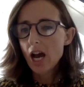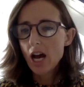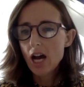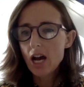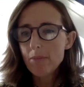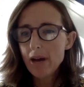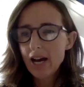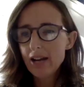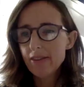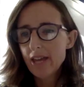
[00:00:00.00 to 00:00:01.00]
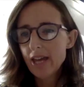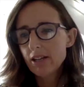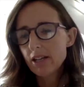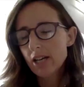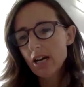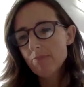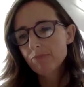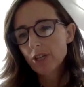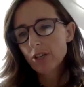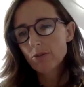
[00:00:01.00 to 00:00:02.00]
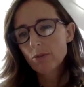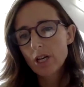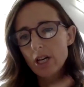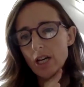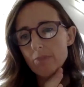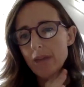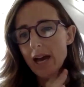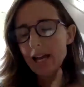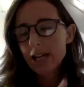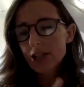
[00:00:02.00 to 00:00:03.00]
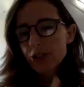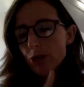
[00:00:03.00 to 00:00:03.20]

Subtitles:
And then, Alex, you